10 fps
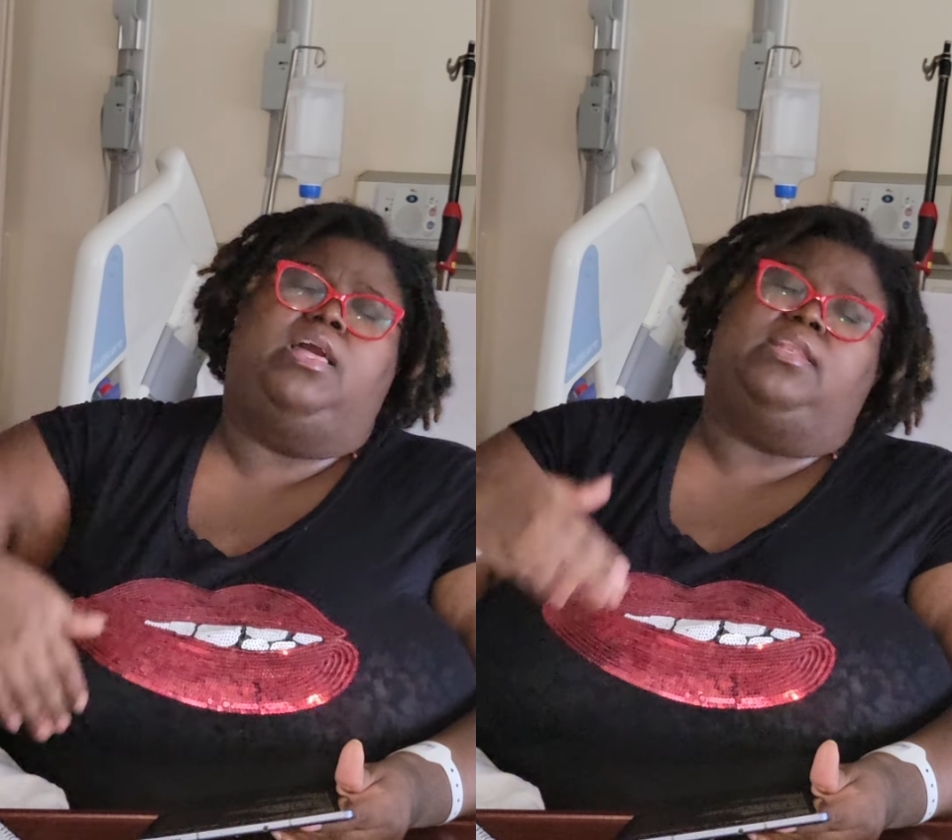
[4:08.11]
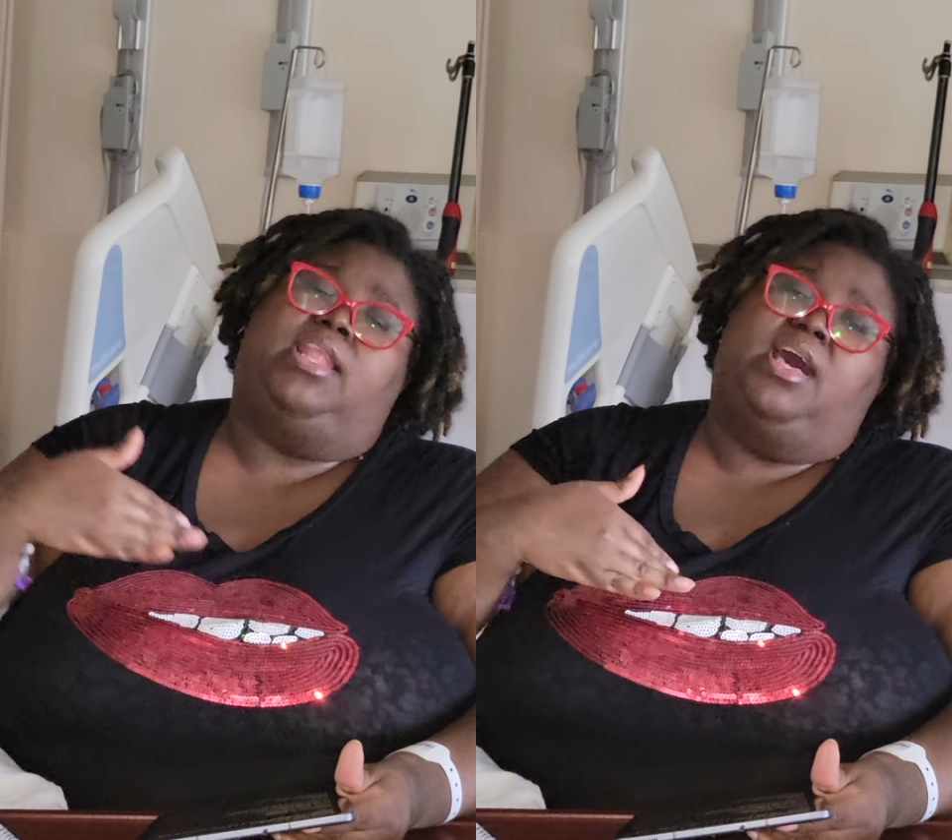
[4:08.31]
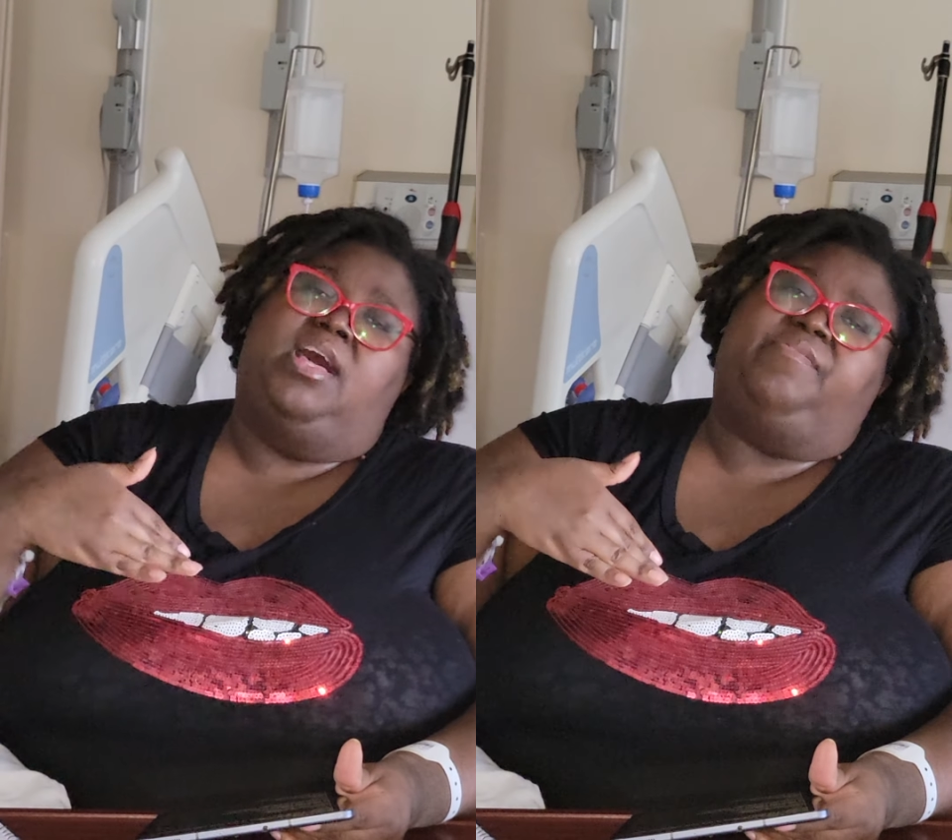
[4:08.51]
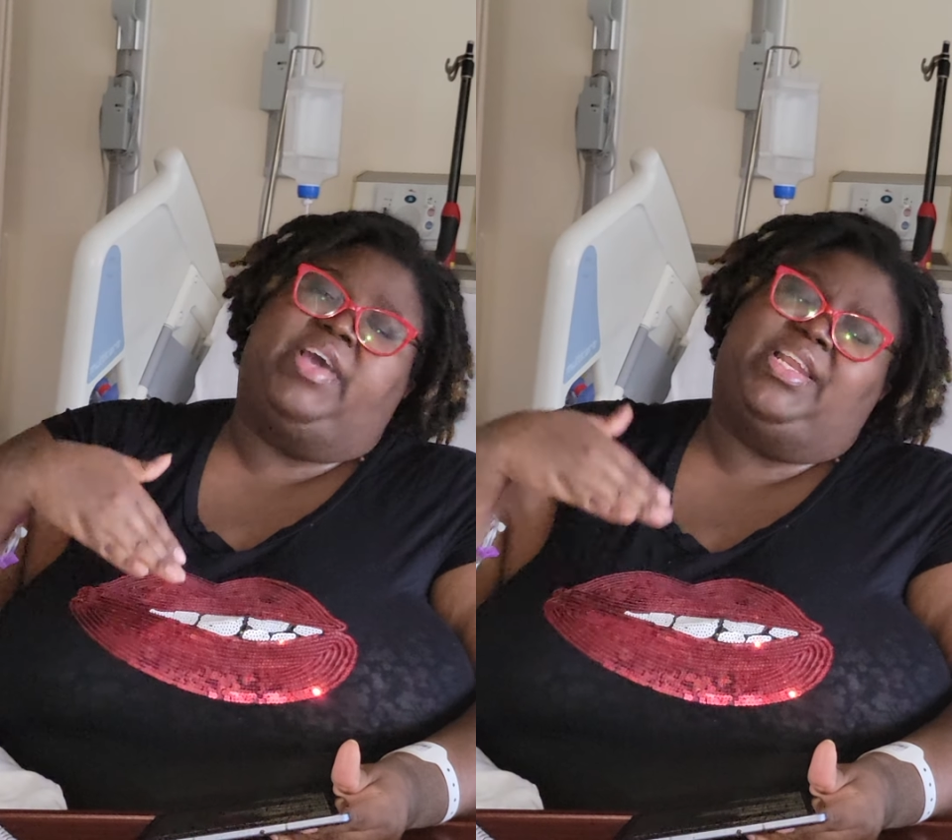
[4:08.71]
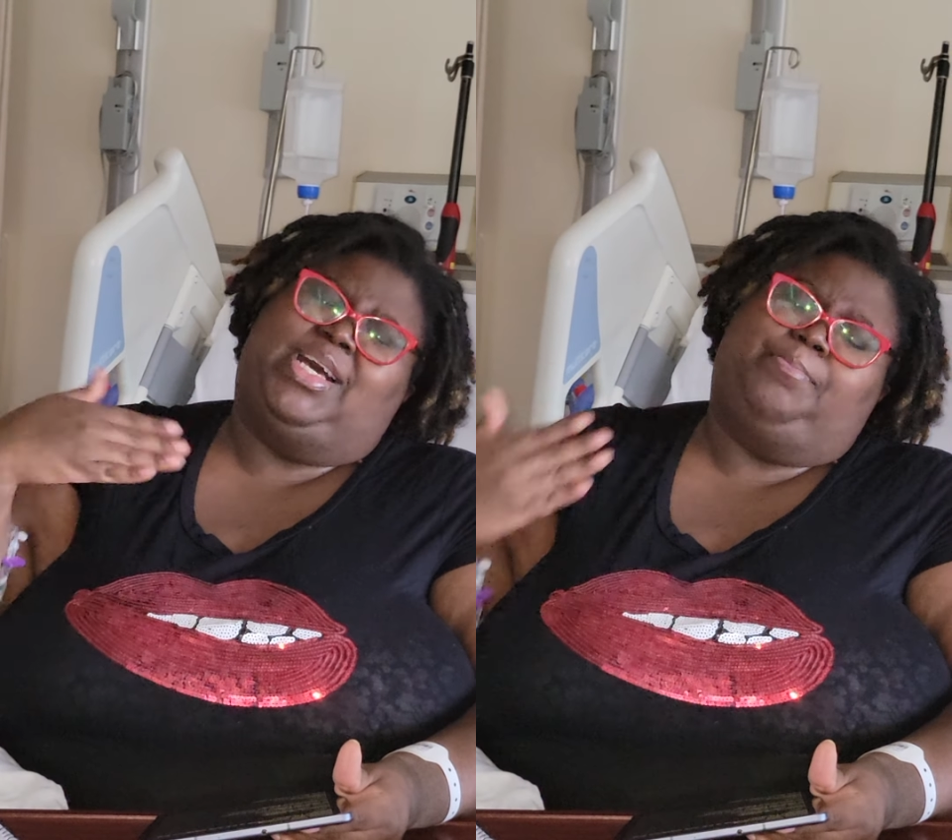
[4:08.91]
love
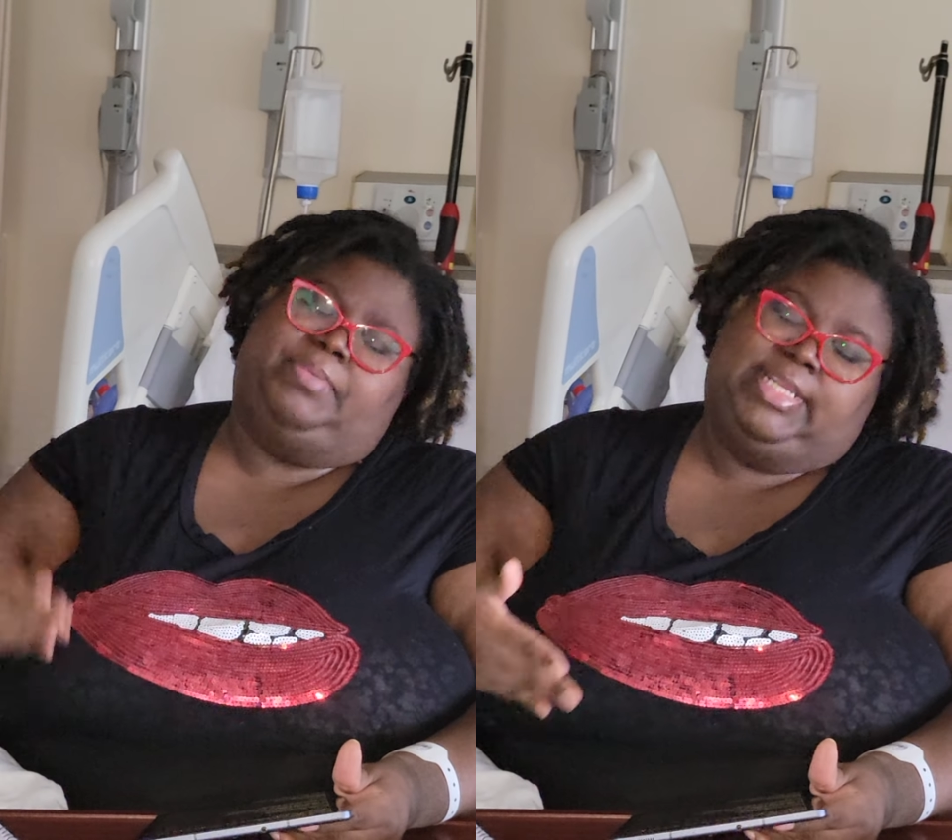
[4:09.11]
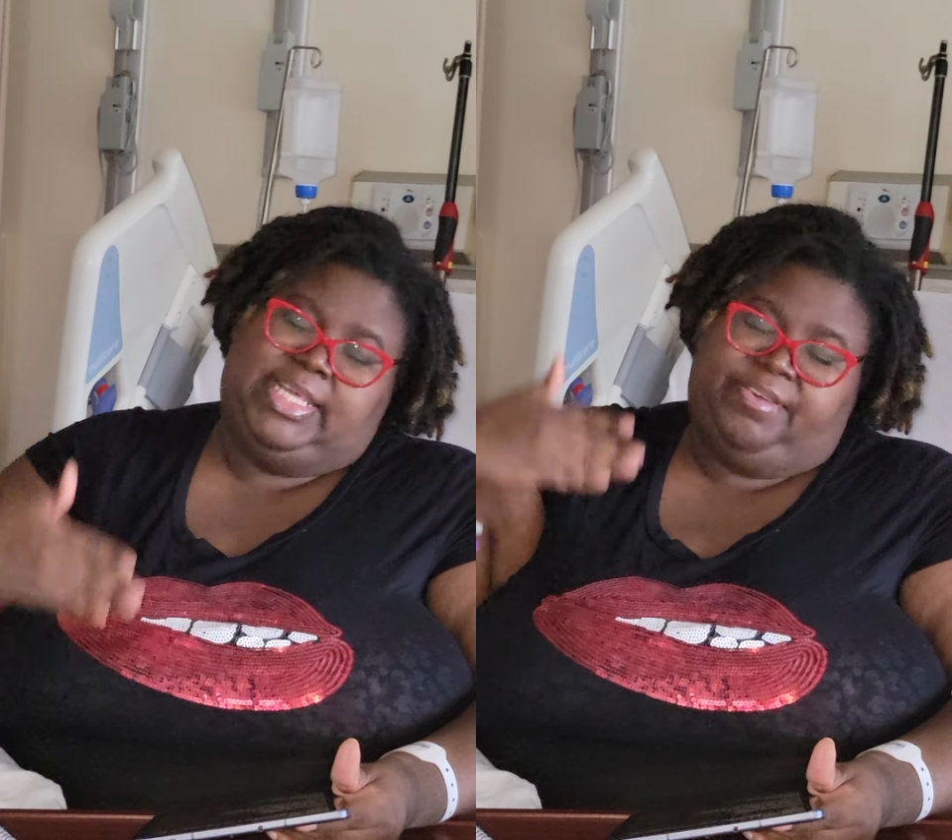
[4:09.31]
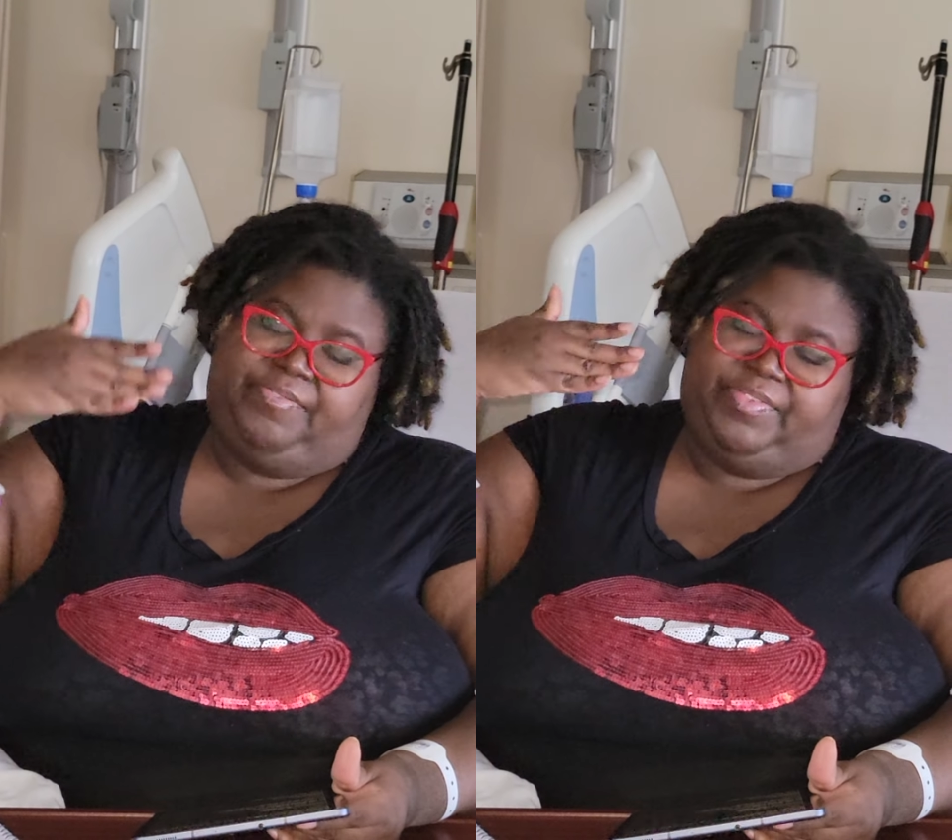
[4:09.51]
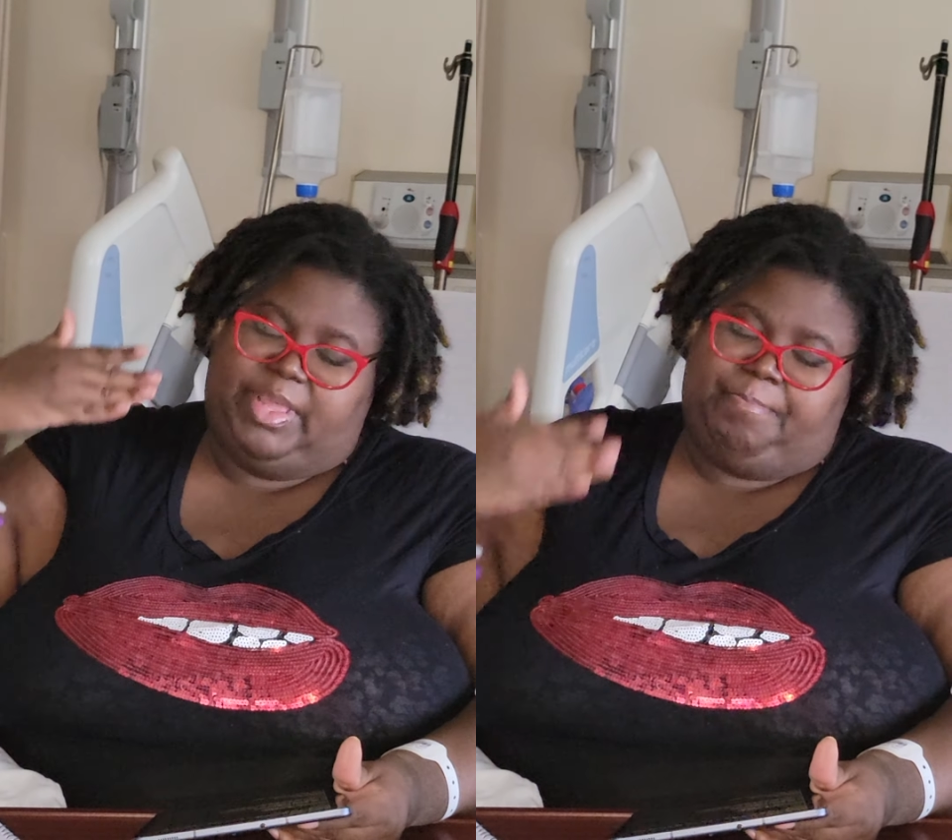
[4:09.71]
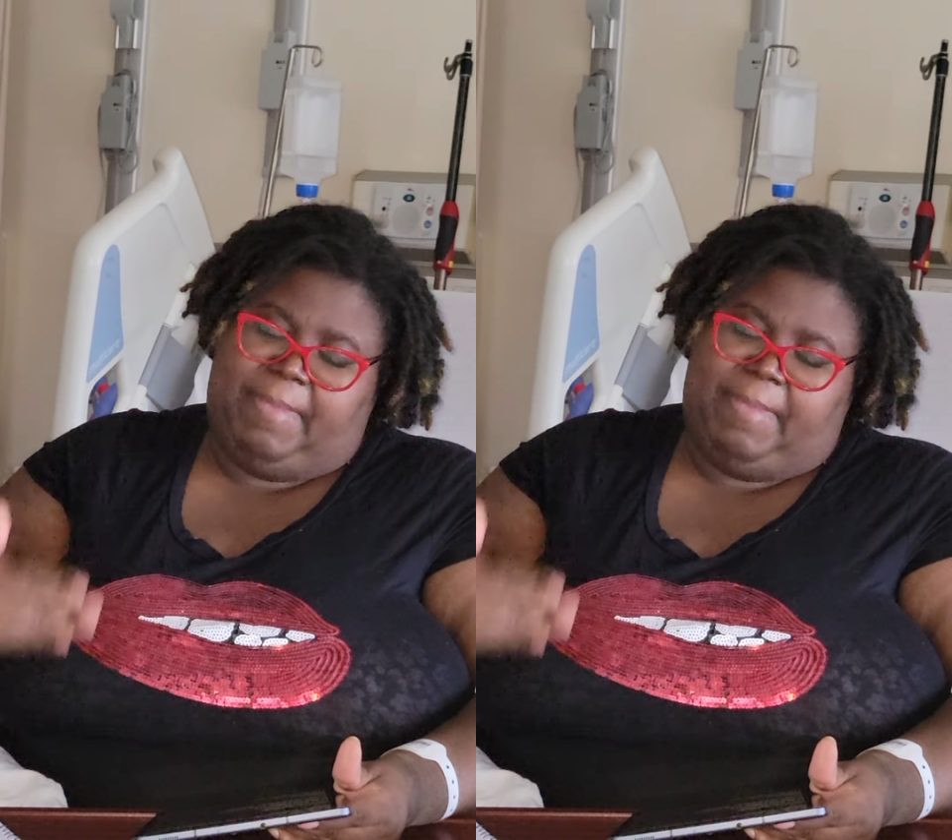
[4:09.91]
and uplift